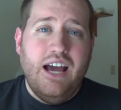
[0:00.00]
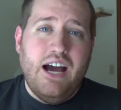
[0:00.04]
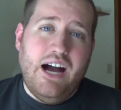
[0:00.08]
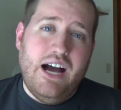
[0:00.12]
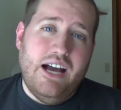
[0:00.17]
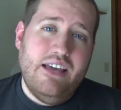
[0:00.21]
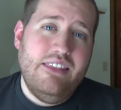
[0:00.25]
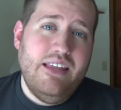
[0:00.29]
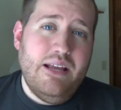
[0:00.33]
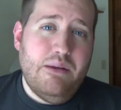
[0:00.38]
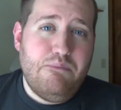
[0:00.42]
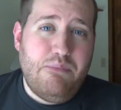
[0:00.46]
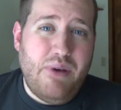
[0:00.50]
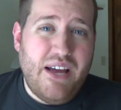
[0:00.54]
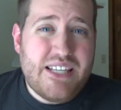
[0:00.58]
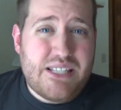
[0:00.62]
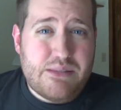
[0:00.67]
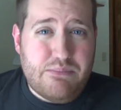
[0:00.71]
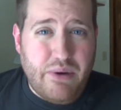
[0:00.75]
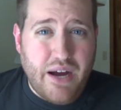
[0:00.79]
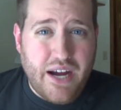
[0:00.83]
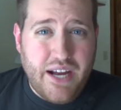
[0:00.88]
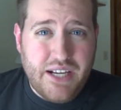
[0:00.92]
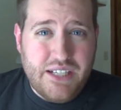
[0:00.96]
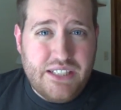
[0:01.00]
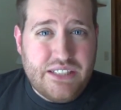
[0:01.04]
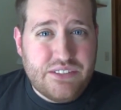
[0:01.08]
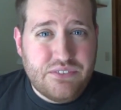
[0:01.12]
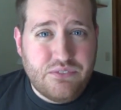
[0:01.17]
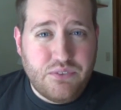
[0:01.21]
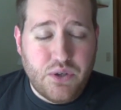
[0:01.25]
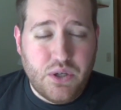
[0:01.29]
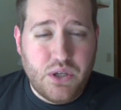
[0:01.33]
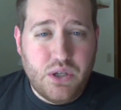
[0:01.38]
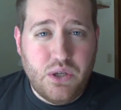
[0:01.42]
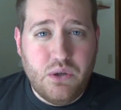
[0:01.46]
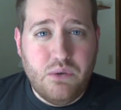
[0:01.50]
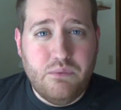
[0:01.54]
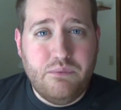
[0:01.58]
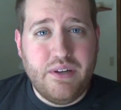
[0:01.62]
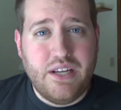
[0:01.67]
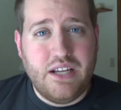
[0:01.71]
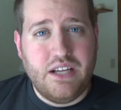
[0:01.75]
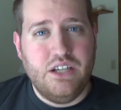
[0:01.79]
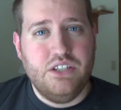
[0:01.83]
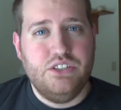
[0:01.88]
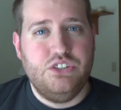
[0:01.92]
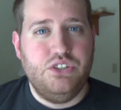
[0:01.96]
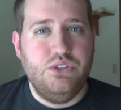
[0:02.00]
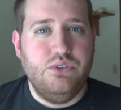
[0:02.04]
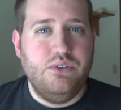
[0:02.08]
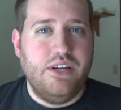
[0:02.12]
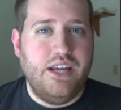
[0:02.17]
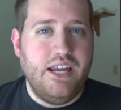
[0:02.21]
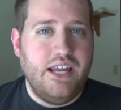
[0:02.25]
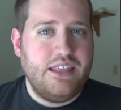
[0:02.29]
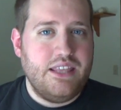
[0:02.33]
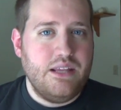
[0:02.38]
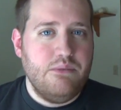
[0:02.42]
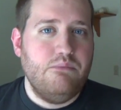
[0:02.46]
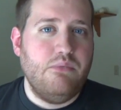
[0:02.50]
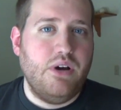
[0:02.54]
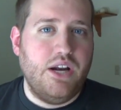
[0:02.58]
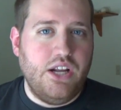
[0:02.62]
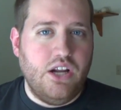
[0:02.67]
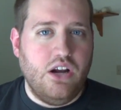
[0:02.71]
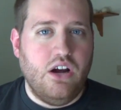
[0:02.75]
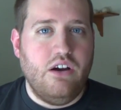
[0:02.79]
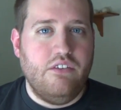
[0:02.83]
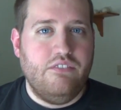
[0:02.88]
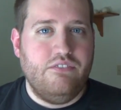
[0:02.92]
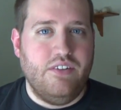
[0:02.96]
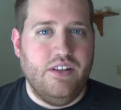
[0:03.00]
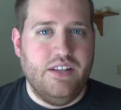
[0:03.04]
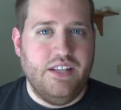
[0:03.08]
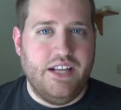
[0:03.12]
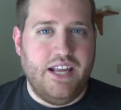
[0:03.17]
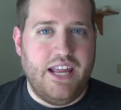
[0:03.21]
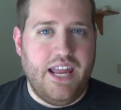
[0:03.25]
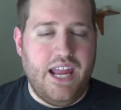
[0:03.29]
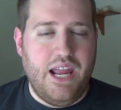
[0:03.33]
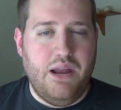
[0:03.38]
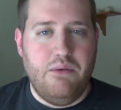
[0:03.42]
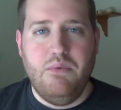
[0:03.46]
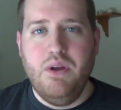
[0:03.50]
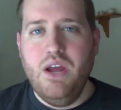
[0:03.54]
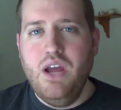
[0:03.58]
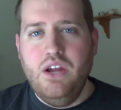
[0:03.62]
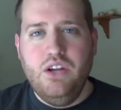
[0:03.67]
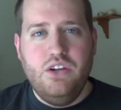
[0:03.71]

I think Best Buy is for you because you get the money off on the game.